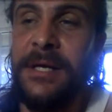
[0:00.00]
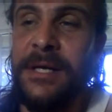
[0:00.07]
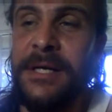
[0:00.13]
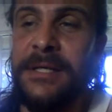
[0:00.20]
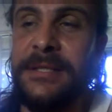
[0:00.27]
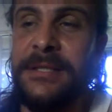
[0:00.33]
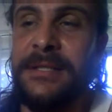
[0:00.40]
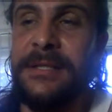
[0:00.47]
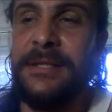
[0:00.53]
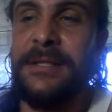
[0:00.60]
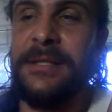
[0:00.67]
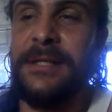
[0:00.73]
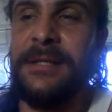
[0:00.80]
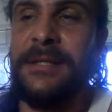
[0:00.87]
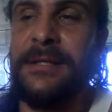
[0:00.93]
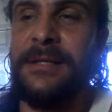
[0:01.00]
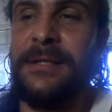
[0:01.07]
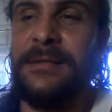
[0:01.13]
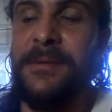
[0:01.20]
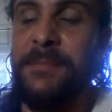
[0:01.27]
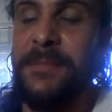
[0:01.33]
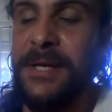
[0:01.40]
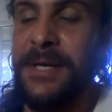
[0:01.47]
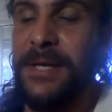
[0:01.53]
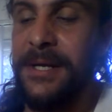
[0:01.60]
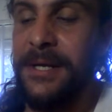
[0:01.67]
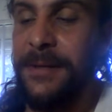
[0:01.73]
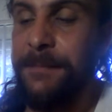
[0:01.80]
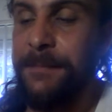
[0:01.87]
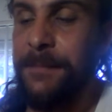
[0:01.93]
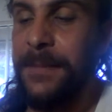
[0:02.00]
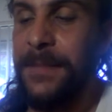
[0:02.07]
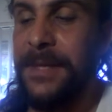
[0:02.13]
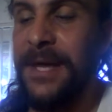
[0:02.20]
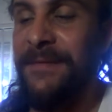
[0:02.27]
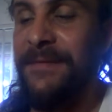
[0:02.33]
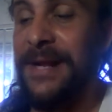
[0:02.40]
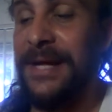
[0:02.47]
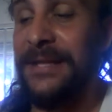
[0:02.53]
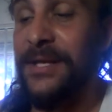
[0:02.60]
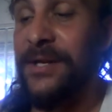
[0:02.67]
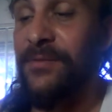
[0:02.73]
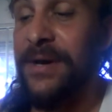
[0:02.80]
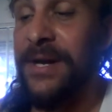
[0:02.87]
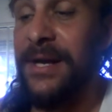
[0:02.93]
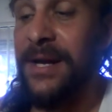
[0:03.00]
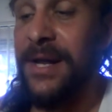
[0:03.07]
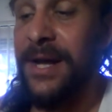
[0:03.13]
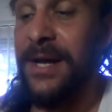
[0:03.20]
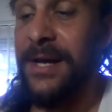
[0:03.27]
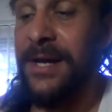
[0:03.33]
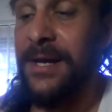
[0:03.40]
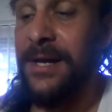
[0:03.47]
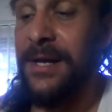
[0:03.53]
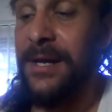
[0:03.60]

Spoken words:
is, to me, giving like the green light